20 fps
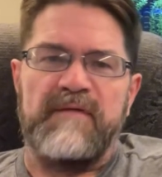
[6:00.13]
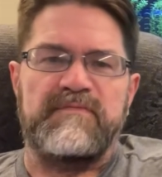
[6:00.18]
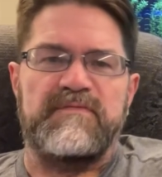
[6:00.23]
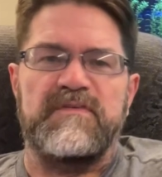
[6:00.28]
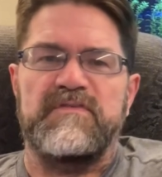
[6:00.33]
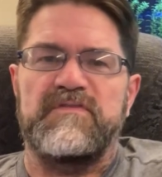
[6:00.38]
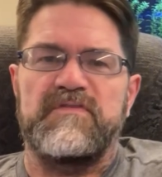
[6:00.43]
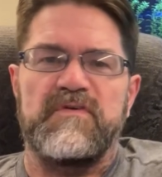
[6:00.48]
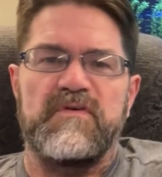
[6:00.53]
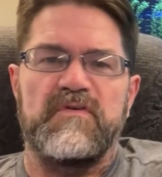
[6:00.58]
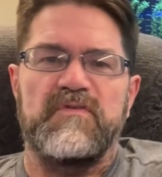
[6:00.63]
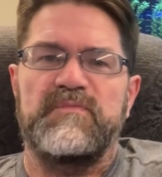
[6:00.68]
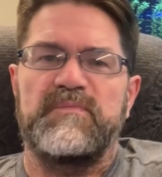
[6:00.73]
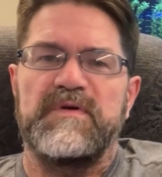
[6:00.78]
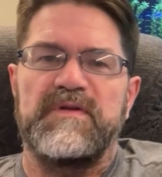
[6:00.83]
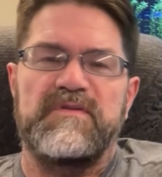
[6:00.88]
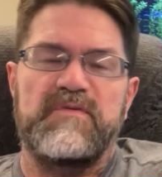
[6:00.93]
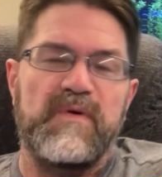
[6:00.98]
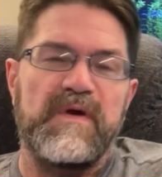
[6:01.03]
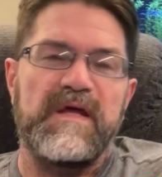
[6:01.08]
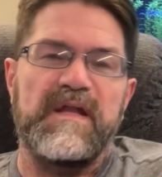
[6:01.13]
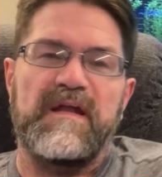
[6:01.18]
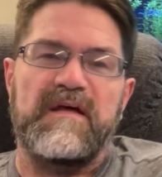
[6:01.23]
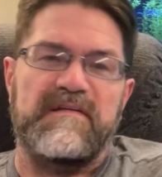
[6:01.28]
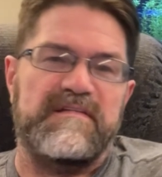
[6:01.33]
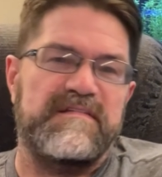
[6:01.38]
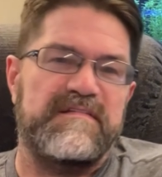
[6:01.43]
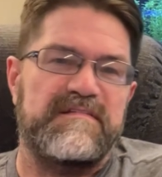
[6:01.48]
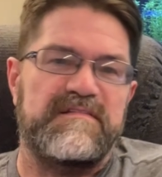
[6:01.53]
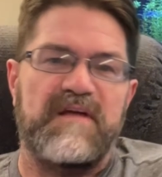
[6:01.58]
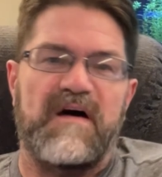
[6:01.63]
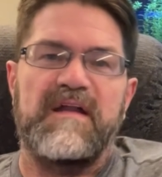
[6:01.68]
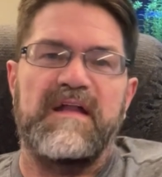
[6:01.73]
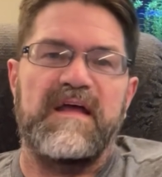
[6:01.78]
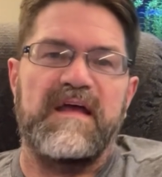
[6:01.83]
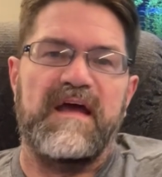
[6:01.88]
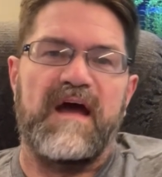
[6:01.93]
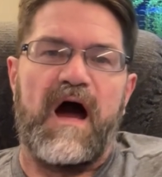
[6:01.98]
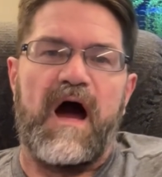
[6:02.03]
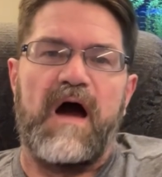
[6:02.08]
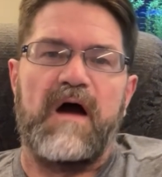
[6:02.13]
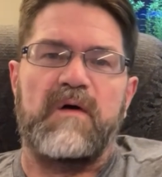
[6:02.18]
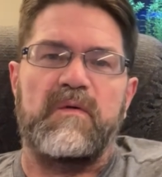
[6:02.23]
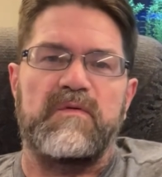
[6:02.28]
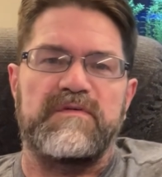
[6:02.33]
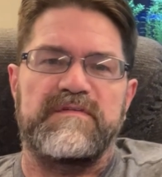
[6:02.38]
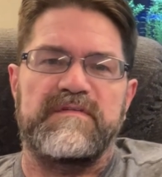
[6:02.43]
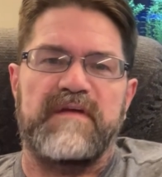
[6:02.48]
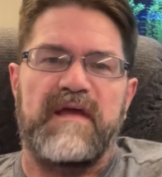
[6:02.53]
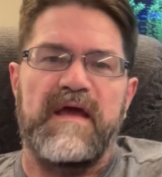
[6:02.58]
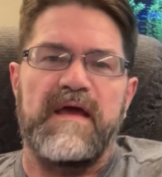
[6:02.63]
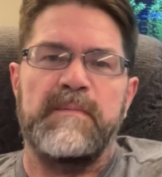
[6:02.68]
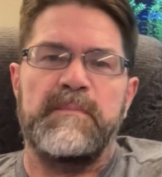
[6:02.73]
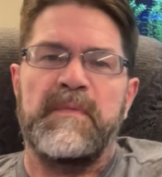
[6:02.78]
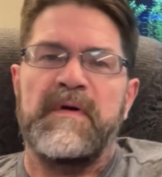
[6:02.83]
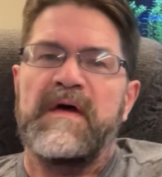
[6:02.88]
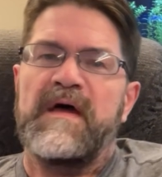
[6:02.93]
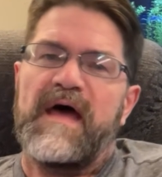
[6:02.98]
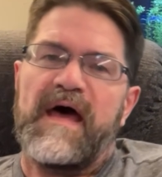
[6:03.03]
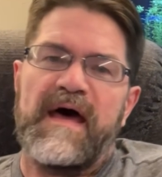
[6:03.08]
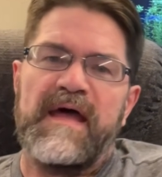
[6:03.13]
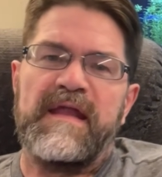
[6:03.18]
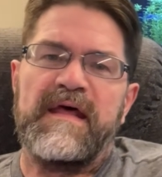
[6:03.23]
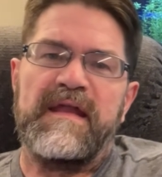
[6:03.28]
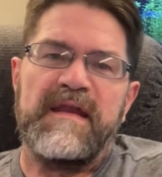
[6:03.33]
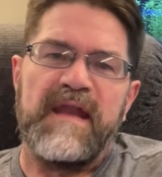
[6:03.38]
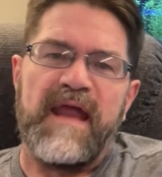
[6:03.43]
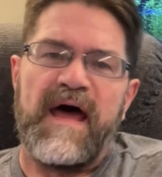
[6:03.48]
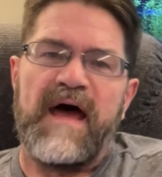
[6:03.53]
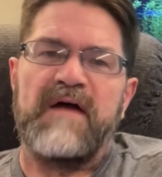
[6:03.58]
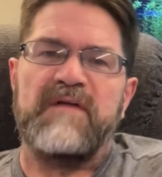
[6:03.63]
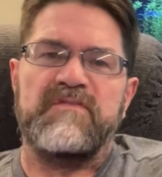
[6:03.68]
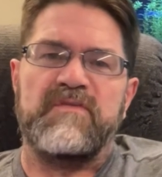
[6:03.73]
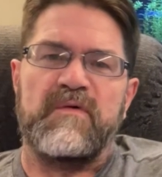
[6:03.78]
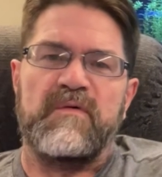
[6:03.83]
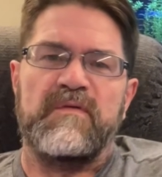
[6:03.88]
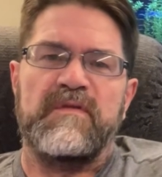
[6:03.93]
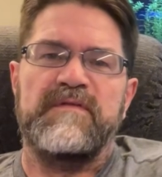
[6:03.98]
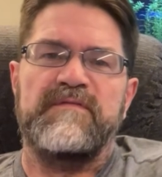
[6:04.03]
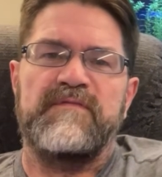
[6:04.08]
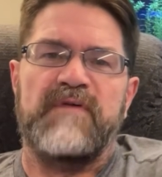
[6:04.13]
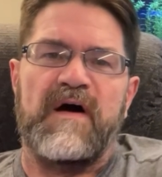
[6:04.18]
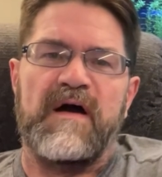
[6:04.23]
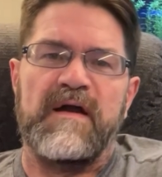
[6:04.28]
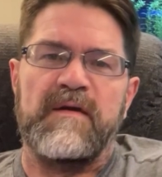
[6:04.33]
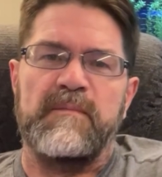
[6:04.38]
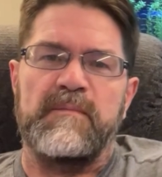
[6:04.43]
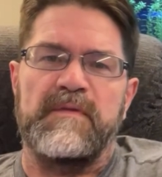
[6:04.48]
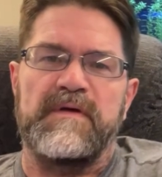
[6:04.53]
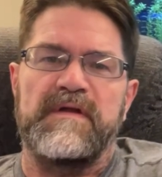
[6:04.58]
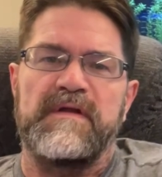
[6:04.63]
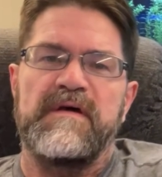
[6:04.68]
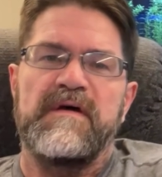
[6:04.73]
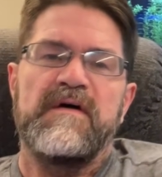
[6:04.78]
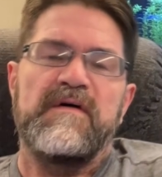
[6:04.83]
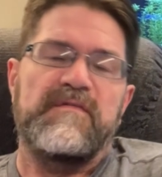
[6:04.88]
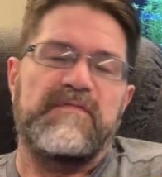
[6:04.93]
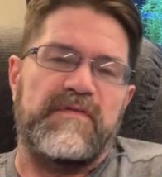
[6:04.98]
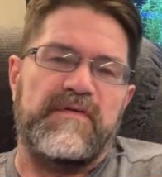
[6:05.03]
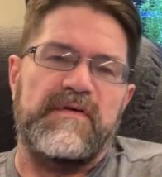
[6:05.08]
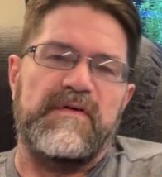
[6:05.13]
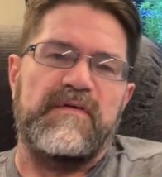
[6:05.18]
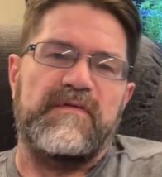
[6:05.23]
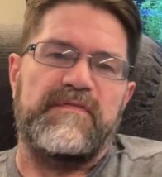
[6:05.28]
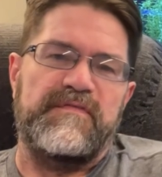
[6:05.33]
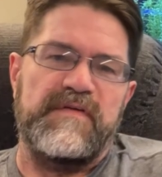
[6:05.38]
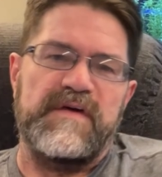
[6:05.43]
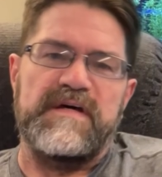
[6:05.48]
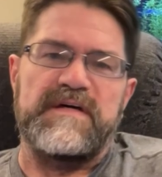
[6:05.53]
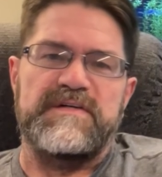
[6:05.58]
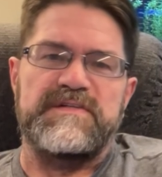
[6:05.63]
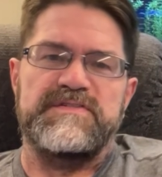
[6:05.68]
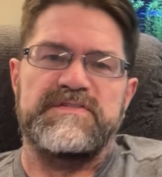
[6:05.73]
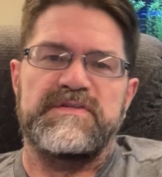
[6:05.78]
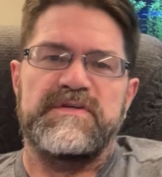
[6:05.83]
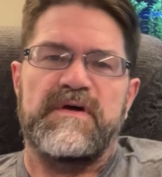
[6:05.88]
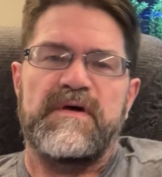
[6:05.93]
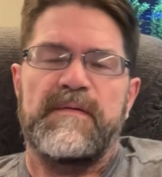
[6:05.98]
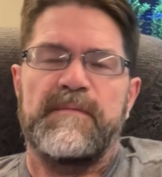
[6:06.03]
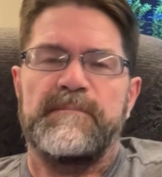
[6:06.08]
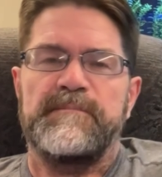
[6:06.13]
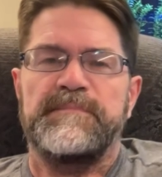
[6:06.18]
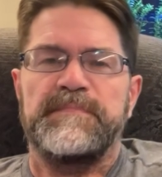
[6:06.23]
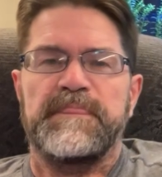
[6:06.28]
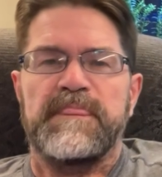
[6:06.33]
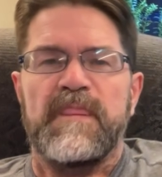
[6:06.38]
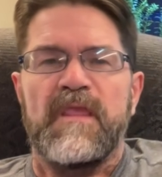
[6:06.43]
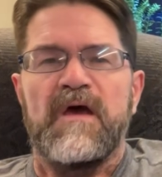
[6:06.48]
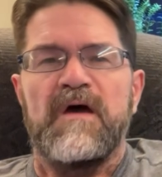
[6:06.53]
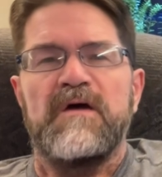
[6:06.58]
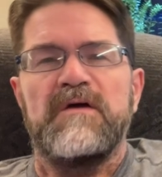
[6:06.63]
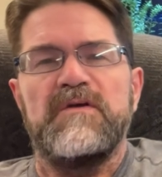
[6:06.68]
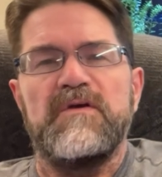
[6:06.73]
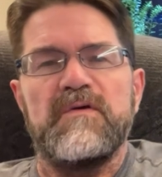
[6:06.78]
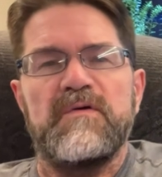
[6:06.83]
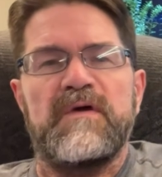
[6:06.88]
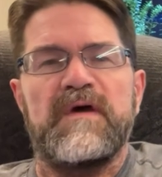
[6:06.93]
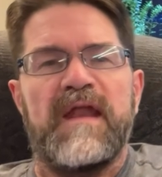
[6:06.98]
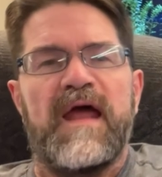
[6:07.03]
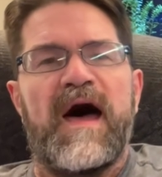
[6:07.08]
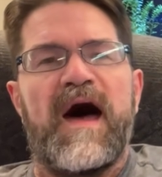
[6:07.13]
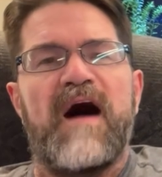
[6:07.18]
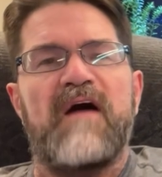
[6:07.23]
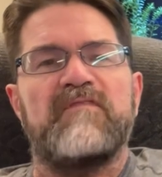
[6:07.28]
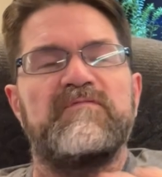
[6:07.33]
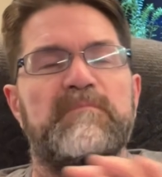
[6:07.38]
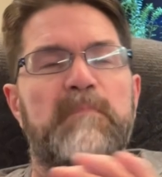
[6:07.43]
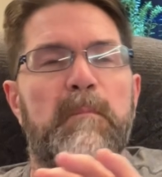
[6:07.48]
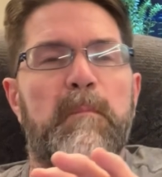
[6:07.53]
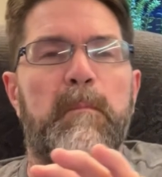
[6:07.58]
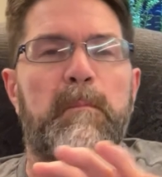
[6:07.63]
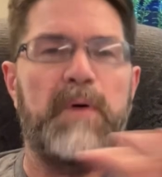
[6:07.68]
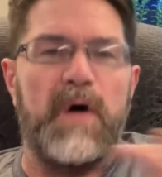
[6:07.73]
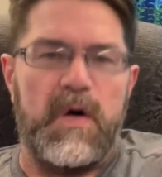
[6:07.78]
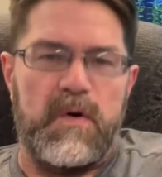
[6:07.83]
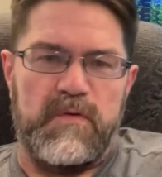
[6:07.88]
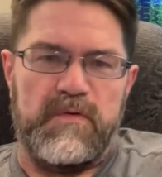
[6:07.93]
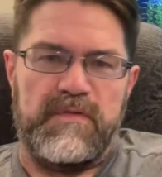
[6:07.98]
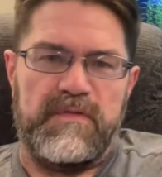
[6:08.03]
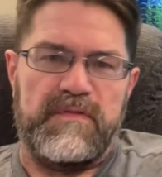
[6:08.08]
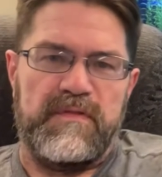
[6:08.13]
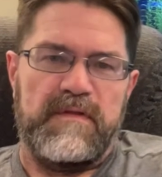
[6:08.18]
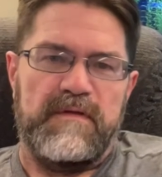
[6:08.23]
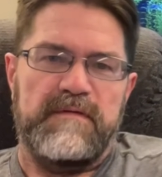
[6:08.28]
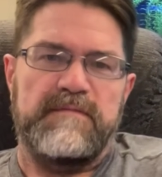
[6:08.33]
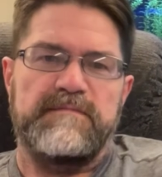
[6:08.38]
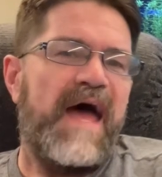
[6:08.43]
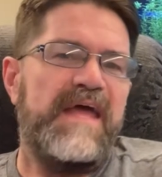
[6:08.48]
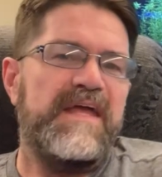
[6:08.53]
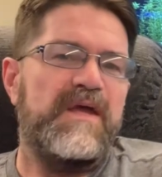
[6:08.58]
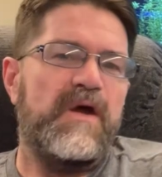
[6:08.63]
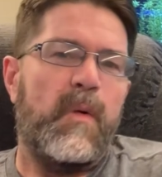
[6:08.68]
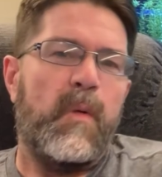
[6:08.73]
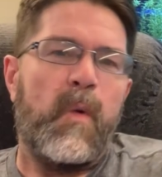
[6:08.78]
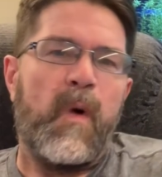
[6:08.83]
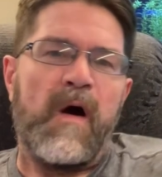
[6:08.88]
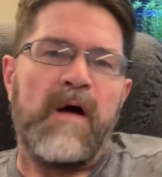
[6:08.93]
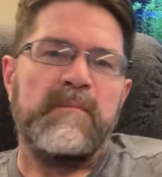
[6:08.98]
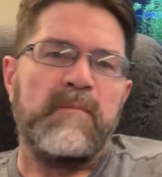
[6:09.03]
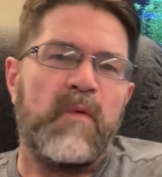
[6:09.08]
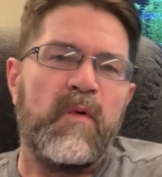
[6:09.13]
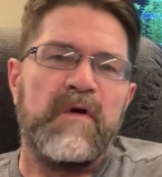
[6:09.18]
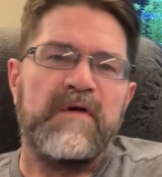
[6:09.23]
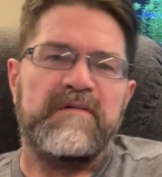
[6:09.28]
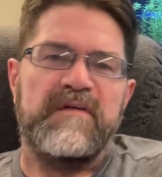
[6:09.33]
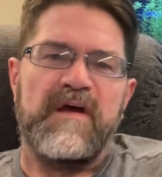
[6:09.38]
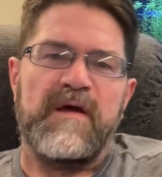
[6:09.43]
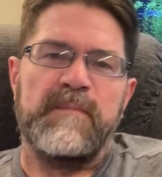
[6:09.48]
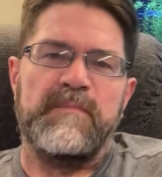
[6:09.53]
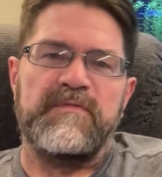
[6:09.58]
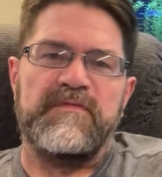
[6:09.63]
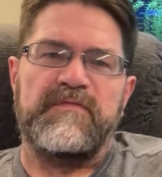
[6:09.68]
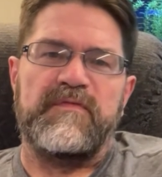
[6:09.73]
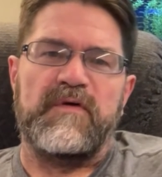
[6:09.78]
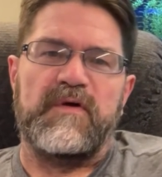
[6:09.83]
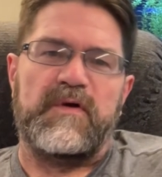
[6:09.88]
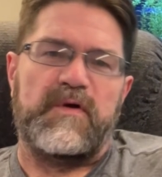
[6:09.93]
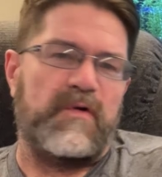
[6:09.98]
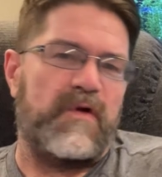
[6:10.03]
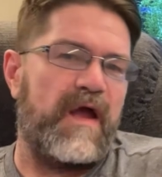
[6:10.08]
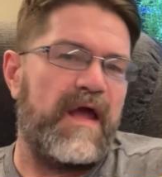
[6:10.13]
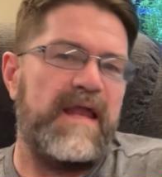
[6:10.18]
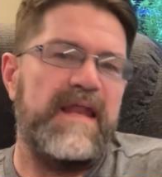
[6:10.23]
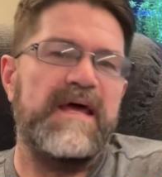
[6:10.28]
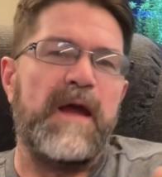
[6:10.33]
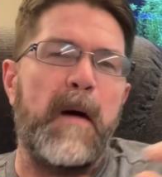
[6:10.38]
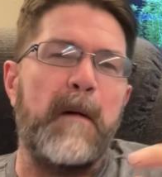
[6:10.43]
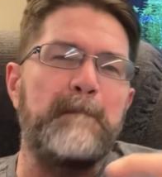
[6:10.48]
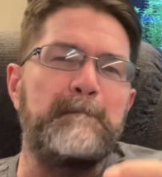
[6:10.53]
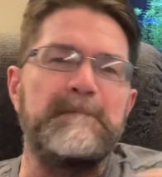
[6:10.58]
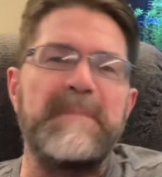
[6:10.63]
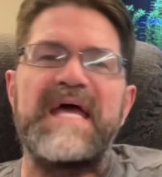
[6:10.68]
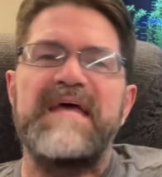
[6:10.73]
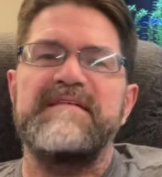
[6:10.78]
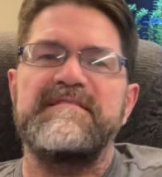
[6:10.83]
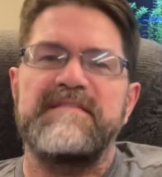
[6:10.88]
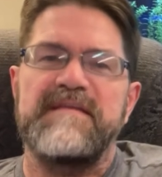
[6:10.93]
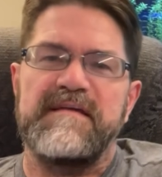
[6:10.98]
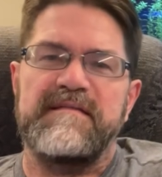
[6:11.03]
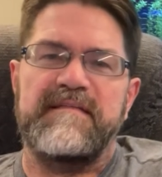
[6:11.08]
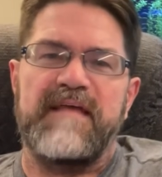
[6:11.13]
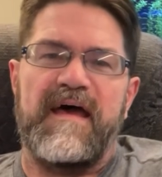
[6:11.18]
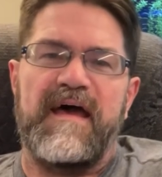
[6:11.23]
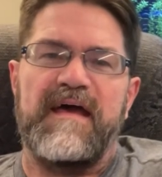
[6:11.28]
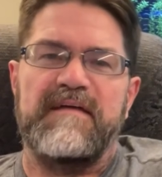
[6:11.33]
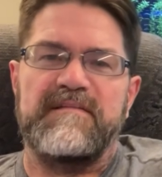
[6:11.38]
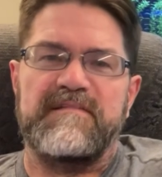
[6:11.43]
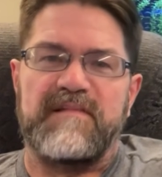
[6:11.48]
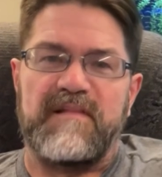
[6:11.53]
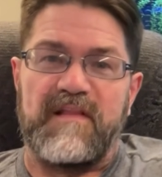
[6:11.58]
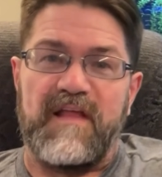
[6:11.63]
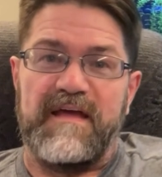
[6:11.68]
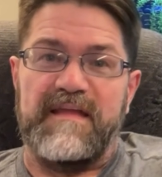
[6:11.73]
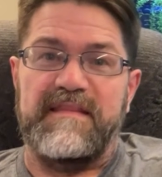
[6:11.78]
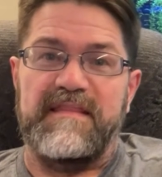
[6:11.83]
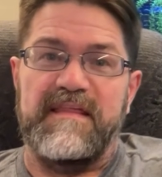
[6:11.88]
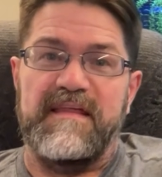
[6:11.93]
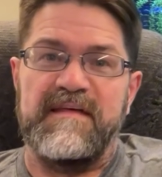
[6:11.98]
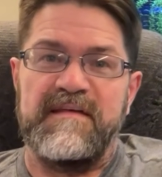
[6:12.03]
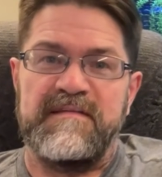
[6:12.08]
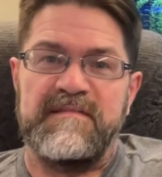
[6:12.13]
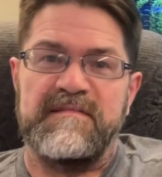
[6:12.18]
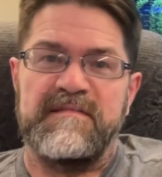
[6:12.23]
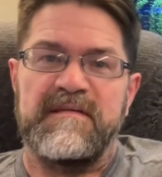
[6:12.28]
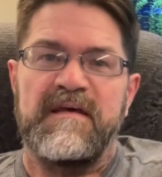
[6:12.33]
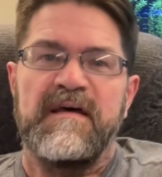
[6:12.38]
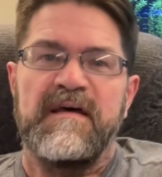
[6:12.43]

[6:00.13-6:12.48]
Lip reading: to choose between a stunning aquascape and a natural environment for your fish. You can have both. Hey, you want more tips for creating amazing tanks like this?